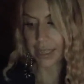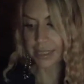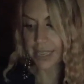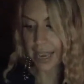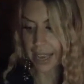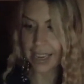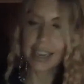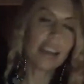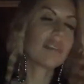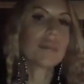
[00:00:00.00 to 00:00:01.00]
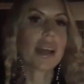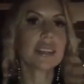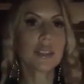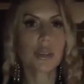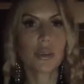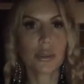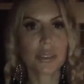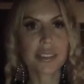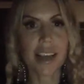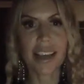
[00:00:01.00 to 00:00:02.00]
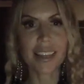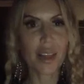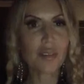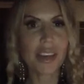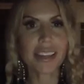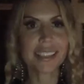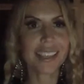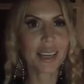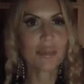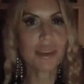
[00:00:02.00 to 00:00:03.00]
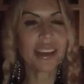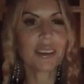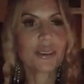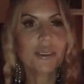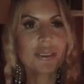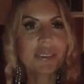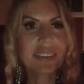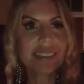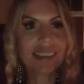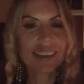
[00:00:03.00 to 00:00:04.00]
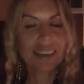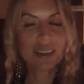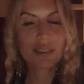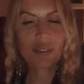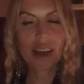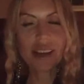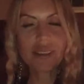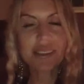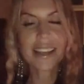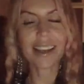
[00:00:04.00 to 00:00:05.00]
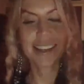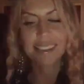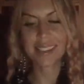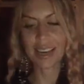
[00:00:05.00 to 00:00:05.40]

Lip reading: 10 of Pentacles. I love it. 10 of Pentacles. Fire signs.